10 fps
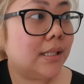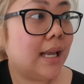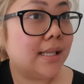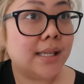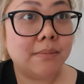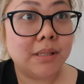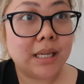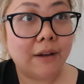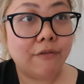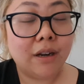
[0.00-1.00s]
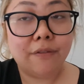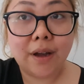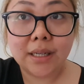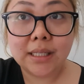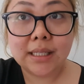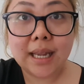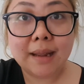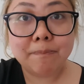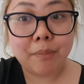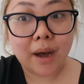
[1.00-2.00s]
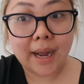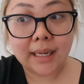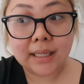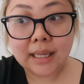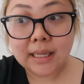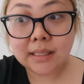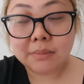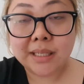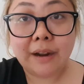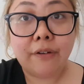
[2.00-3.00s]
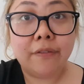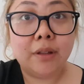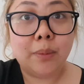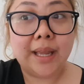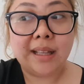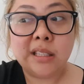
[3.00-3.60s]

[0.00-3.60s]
get some stuff refunded and buy some stuff over the weekend.